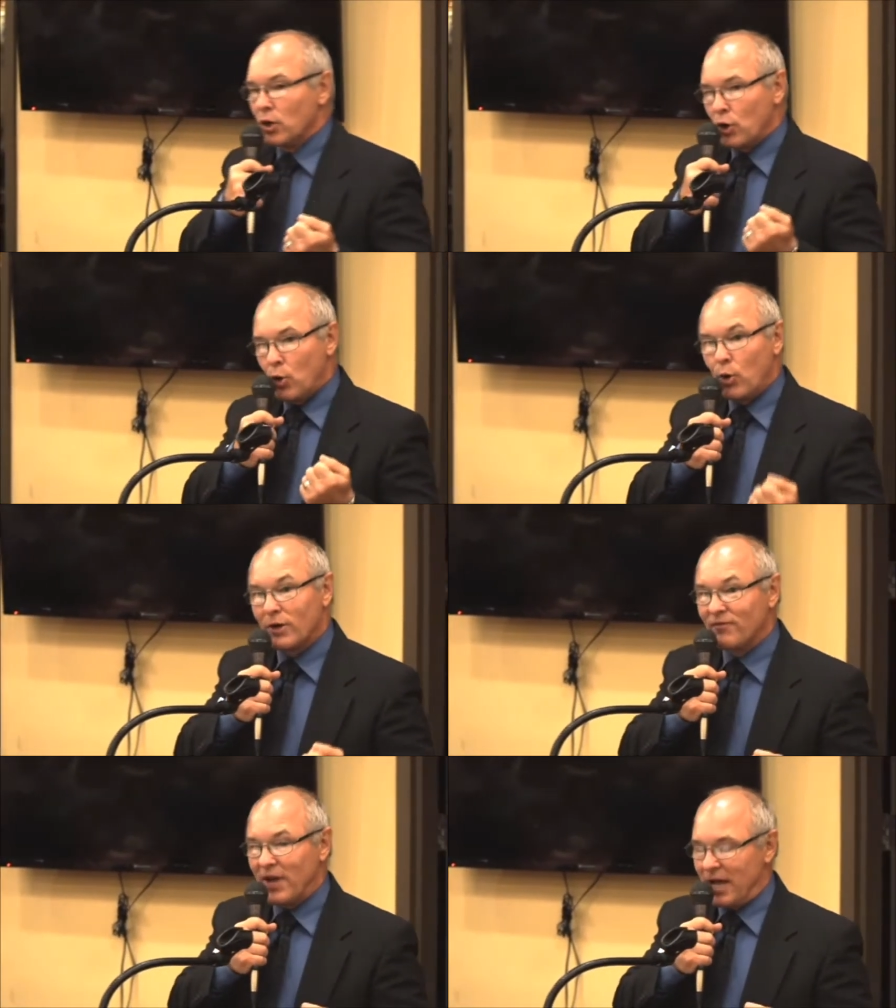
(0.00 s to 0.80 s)

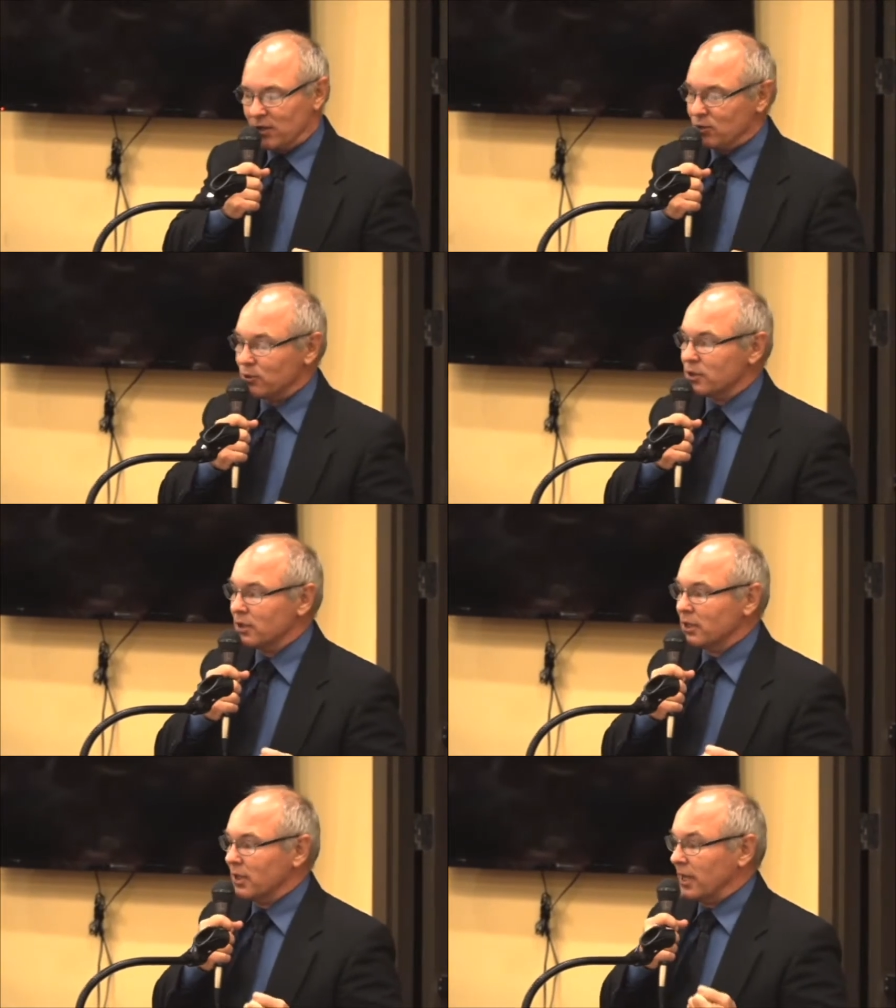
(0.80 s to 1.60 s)
core
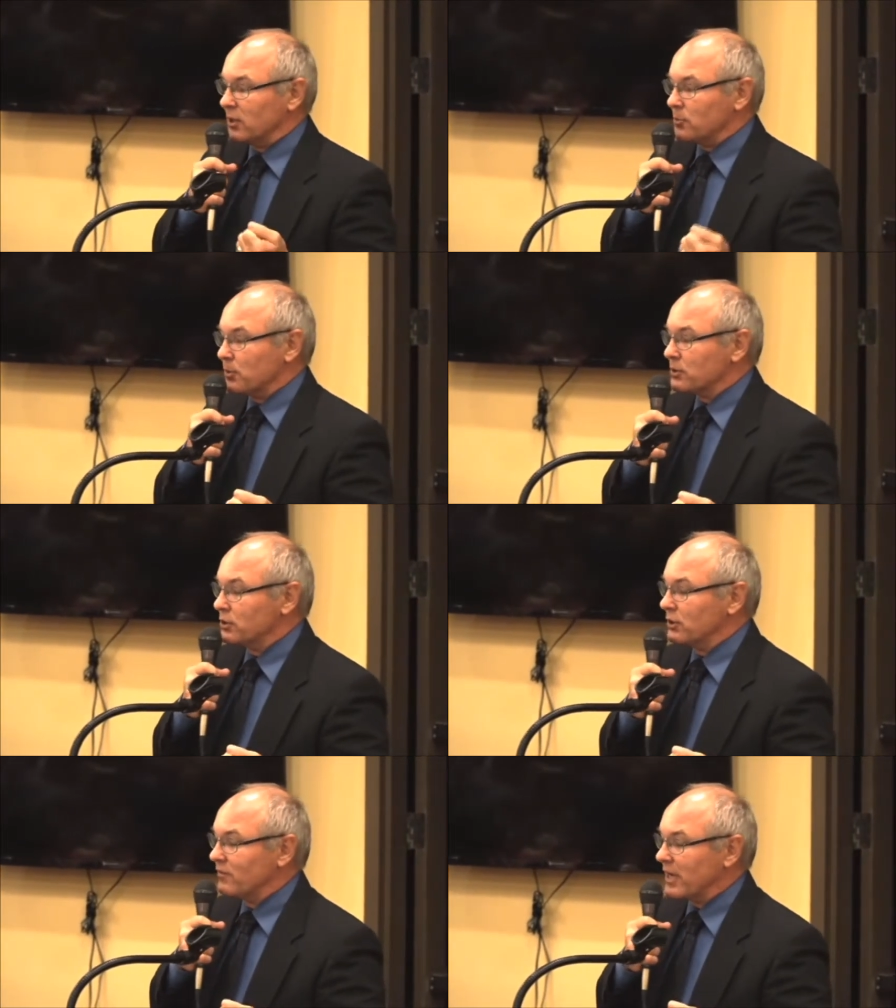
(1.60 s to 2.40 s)
values, and the
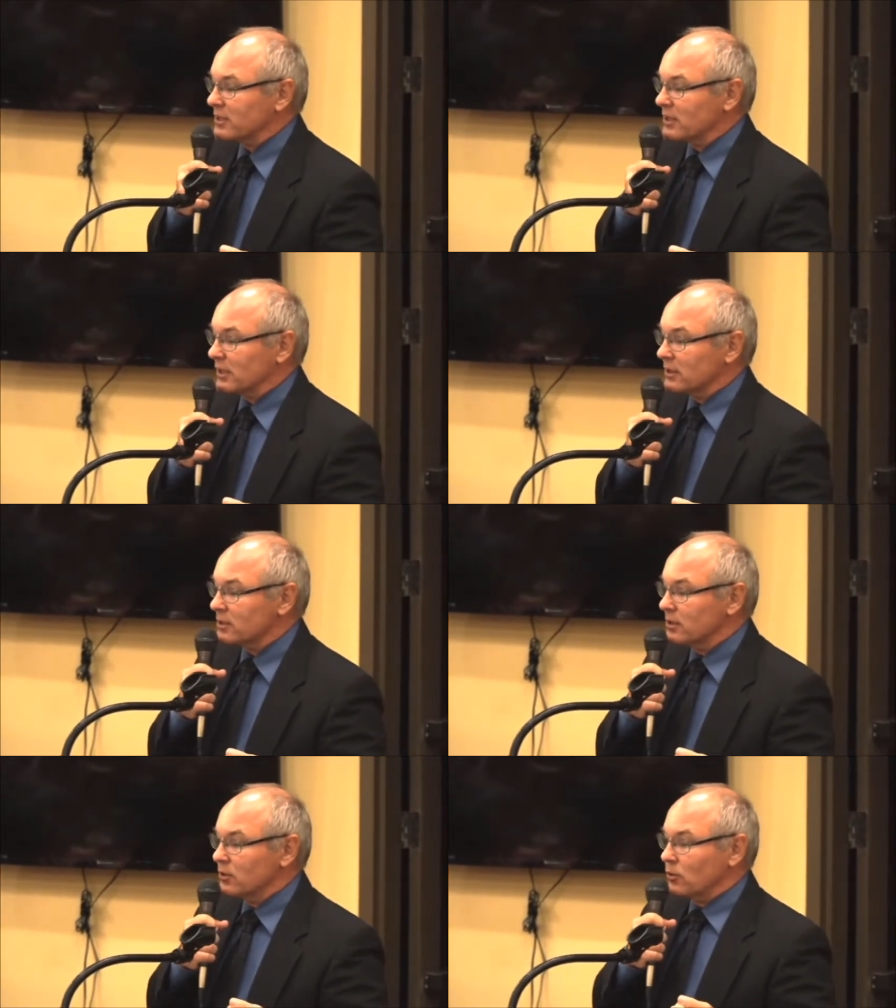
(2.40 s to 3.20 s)
pursuit of
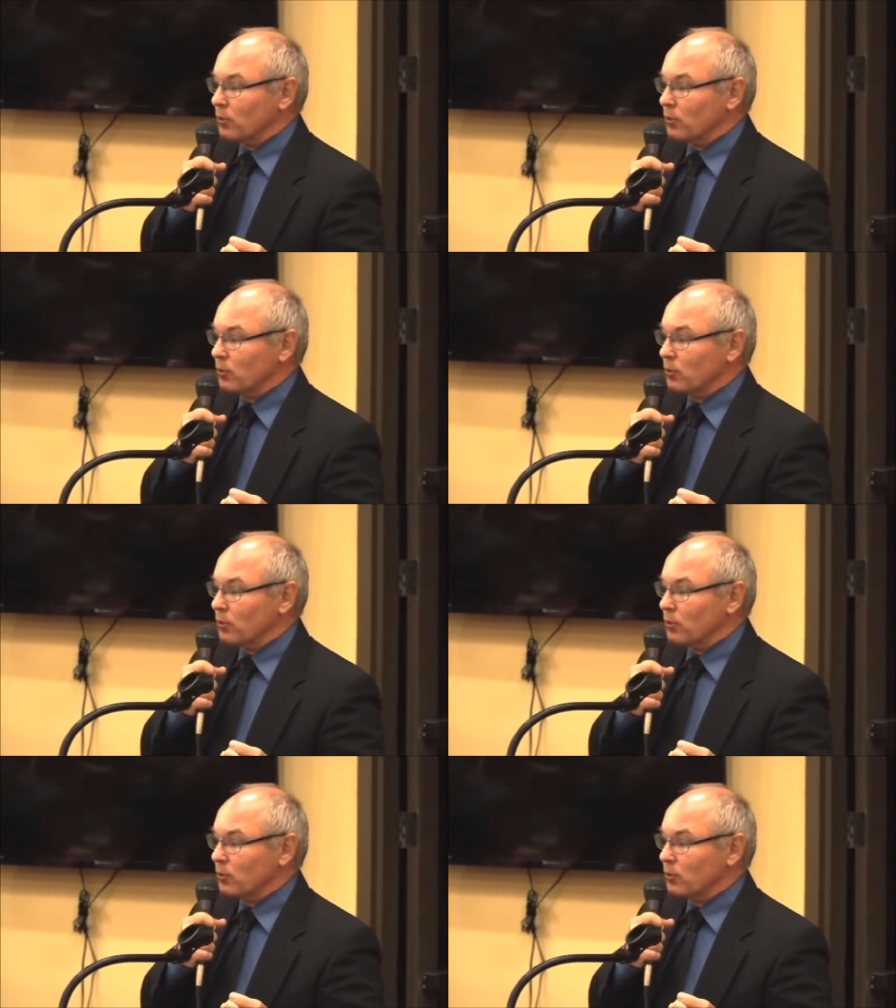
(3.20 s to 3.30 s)
excellence.